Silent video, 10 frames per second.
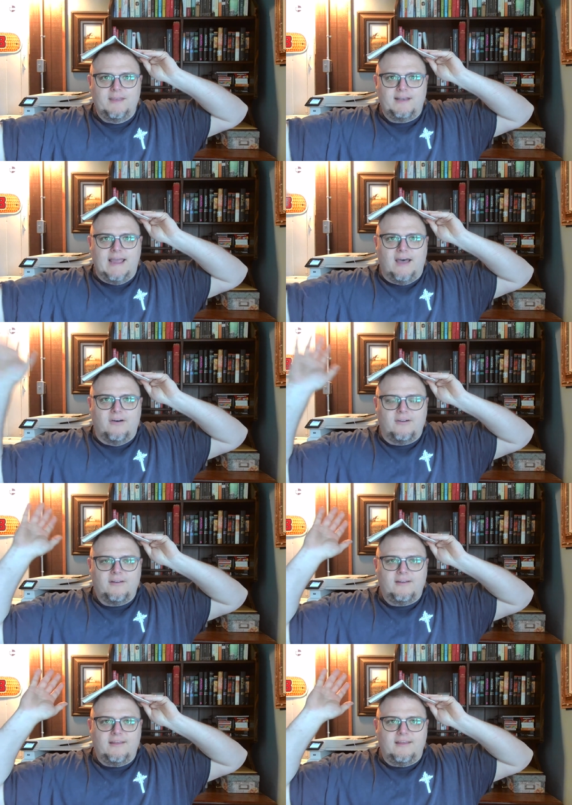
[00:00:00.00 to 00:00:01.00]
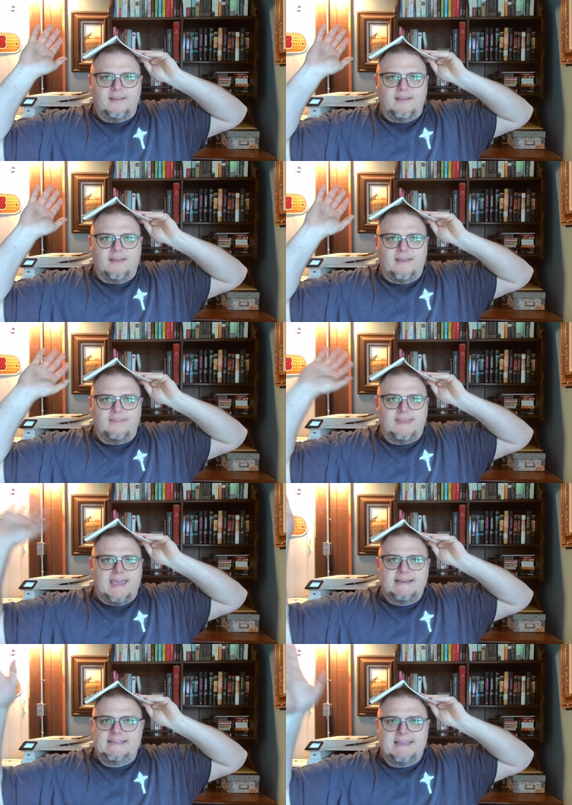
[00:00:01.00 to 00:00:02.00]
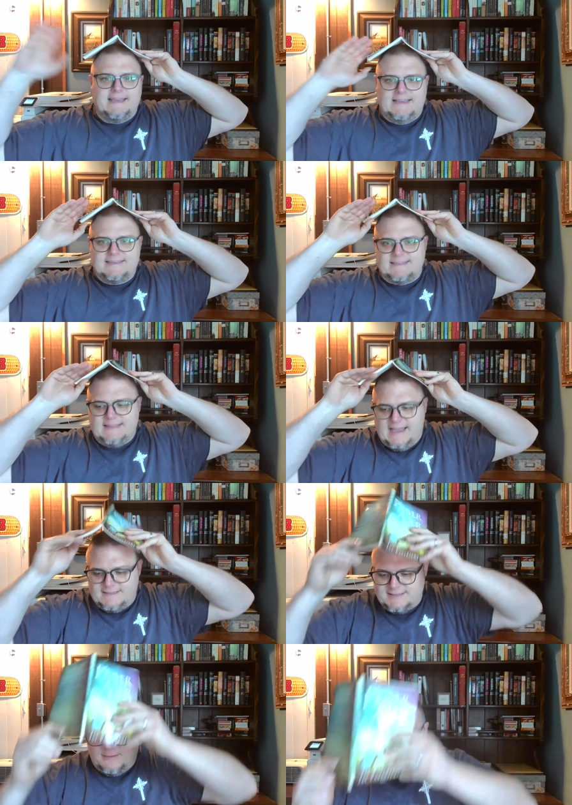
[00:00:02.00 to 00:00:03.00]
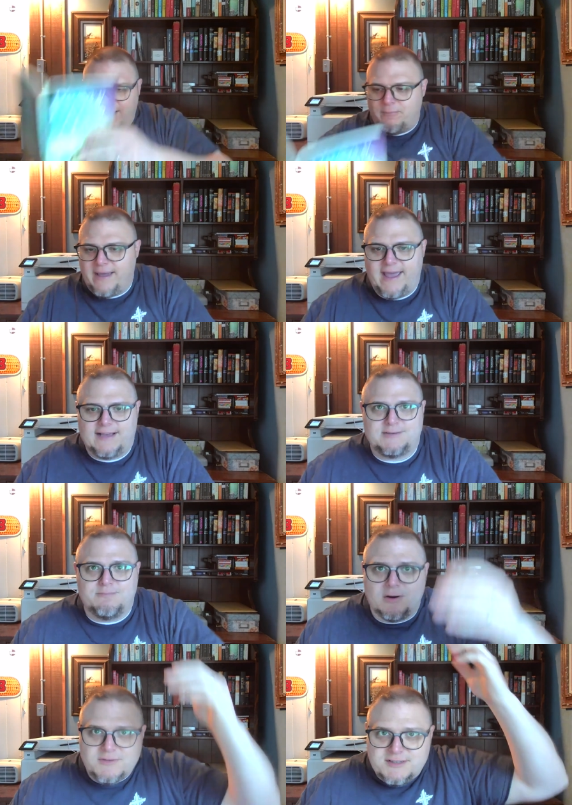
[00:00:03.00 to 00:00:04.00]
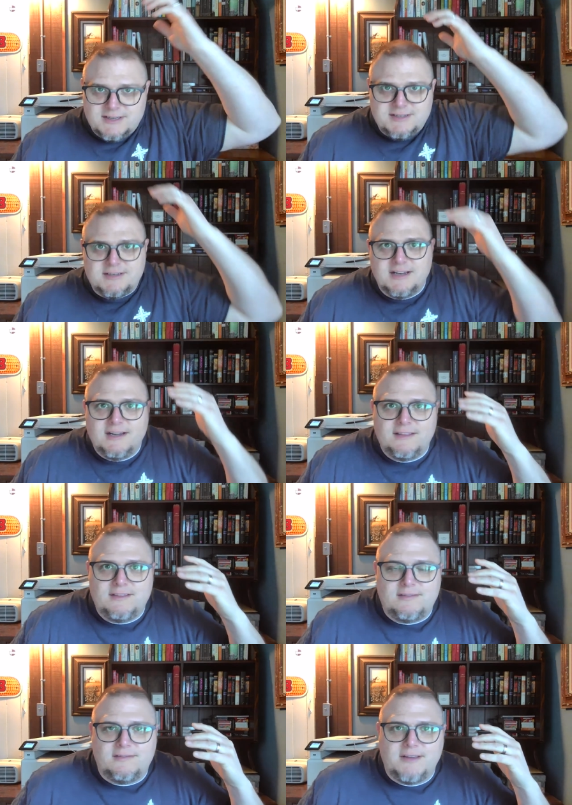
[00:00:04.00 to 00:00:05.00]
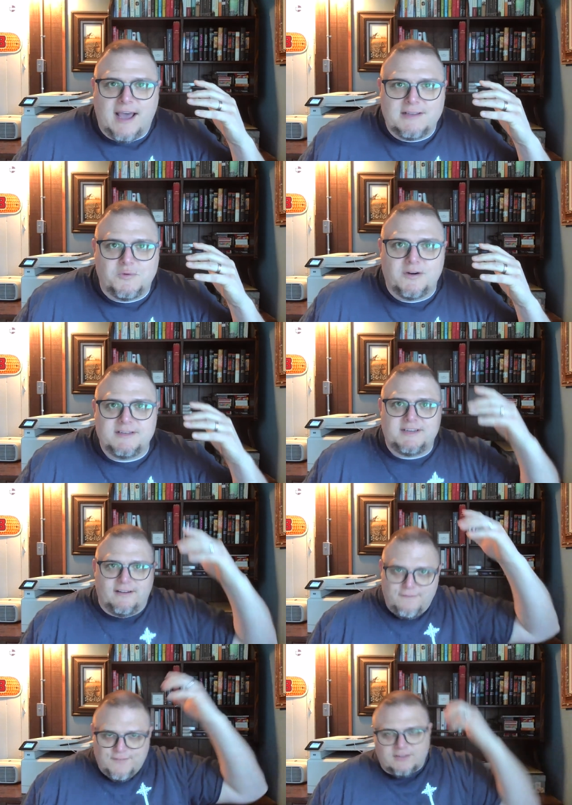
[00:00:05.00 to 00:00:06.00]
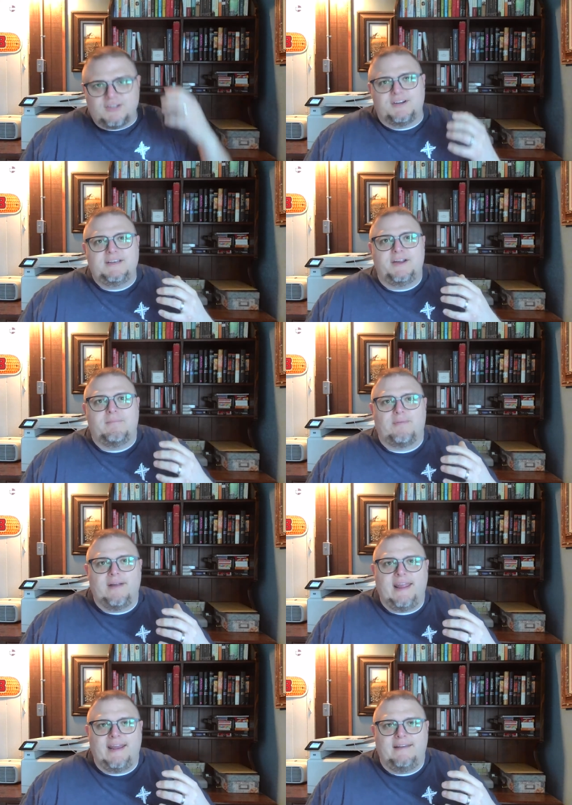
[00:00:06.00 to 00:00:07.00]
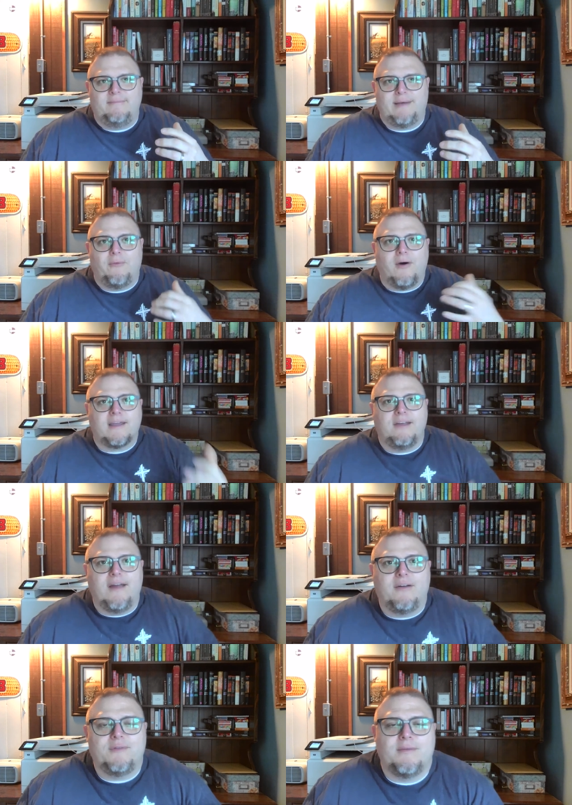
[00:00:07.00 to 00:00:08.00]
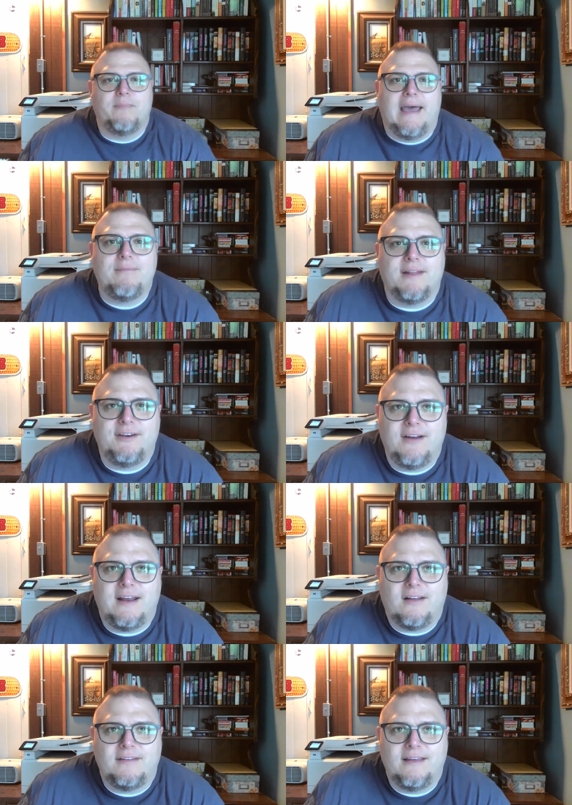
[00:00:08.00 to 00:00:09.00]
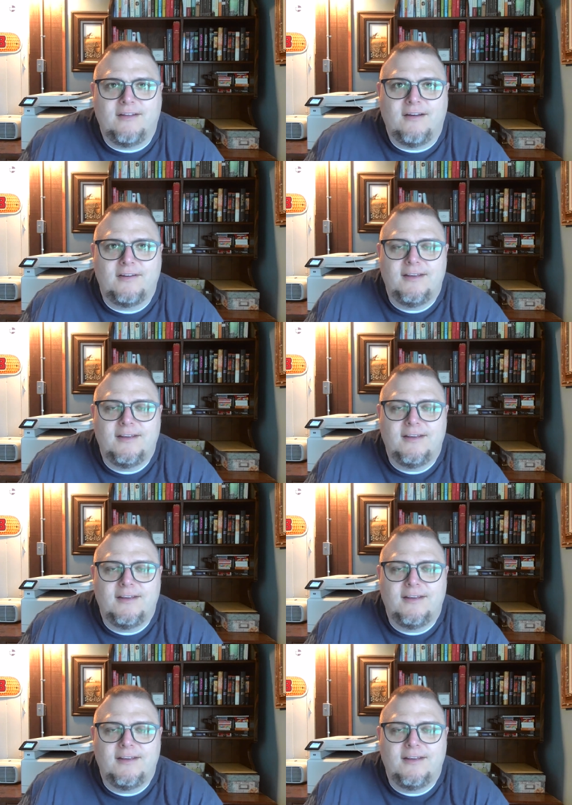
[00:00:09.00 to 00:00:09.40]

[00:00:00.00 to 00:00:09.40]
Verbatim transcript: Now, the idea isn't that somehow by osmosis God's word is going to filter into your brain by walking around with the Bible on your head all day long.